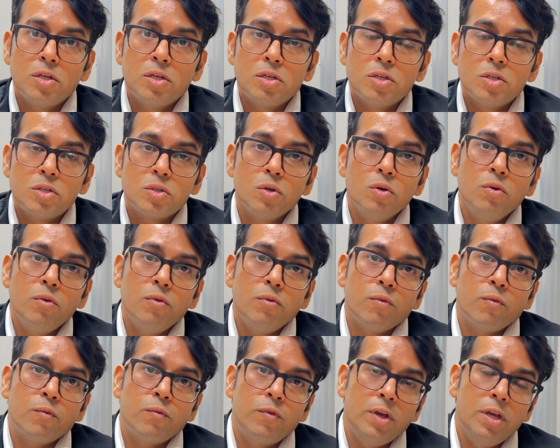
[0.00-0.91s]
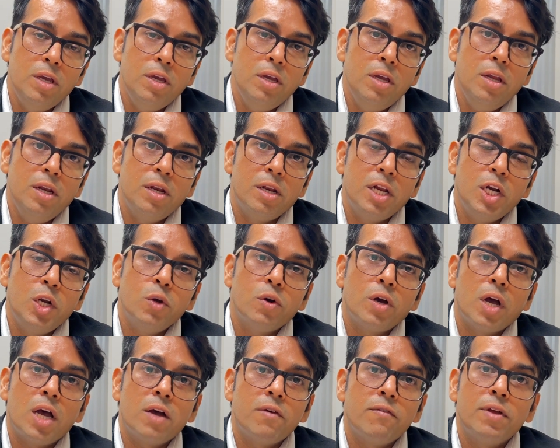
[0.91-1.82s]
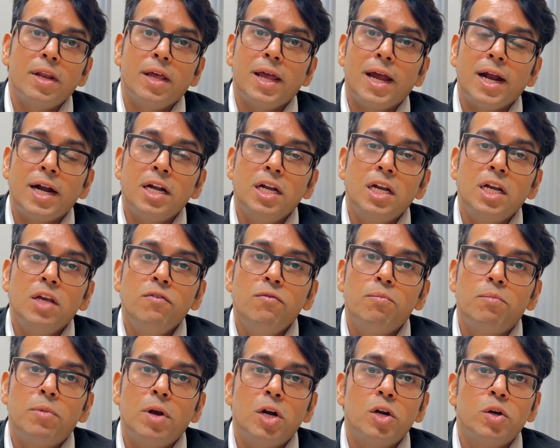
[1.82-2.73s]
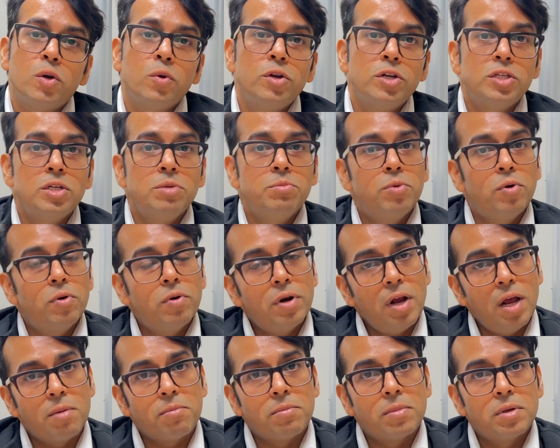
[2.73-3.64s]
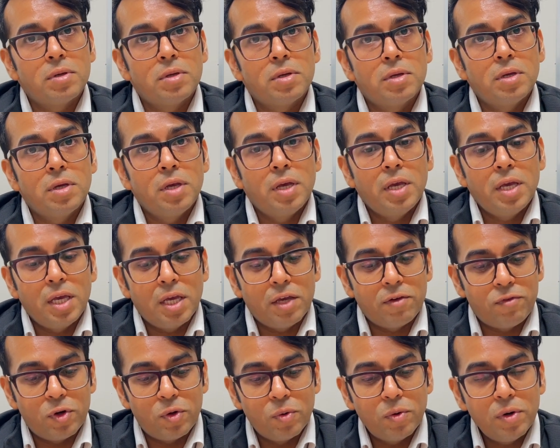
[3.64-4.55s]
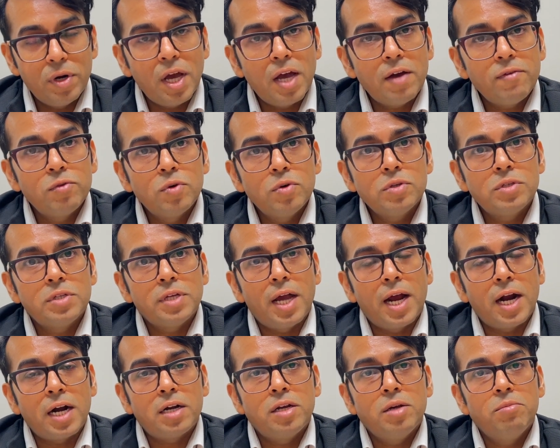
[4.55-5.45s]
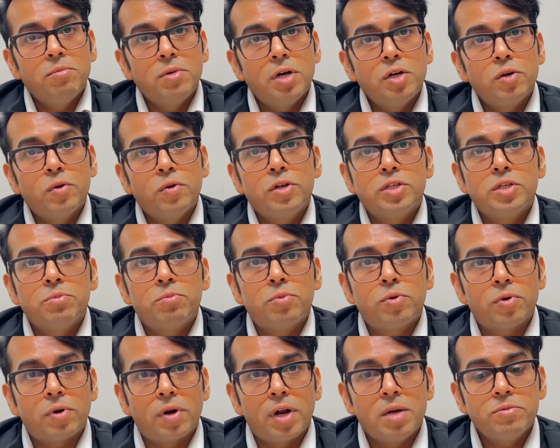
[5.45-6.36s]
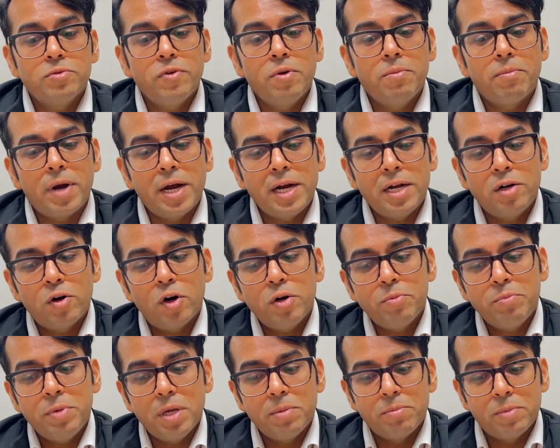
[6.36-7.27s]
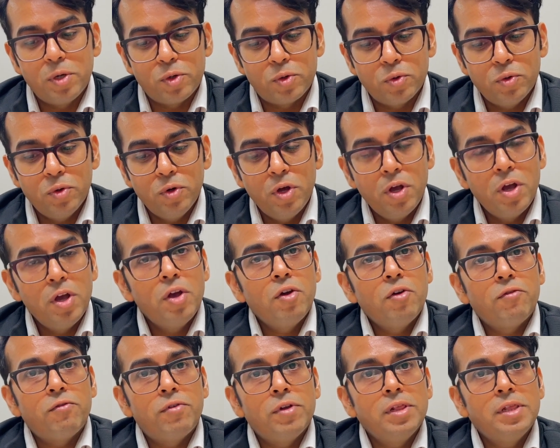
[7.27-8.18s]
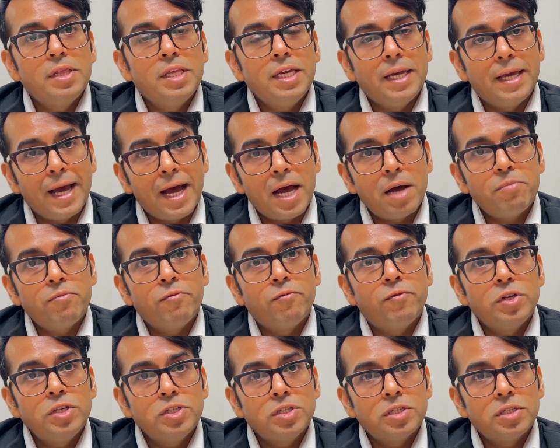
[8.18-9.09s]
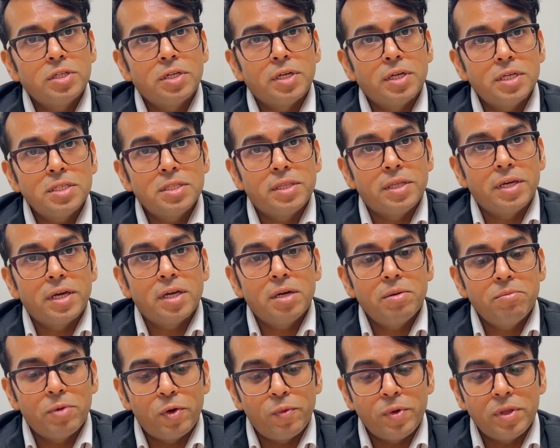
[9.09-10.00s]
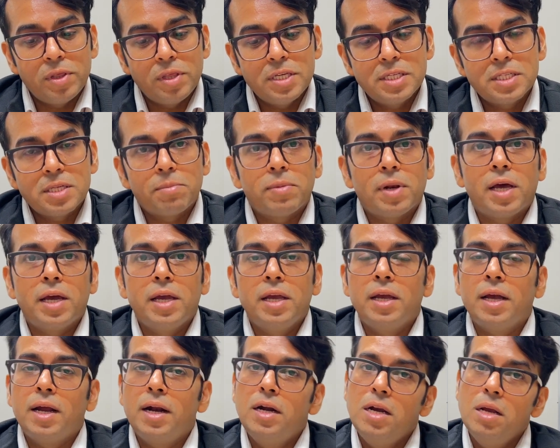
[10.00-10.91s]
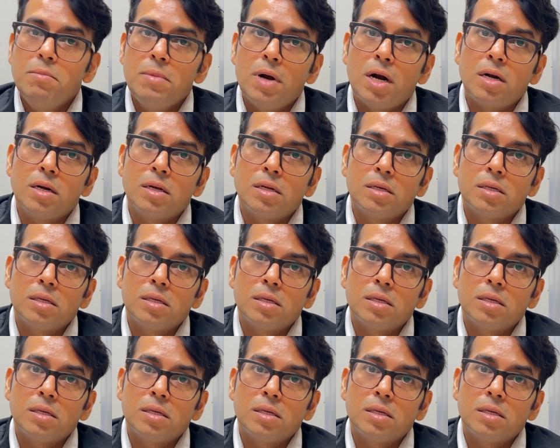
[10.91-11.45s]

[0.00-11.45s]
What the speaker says: So we need to have an active blood donation program. If we don't have those active blood donation programs, we might not be able to fill the gap which is there between the supply and demand.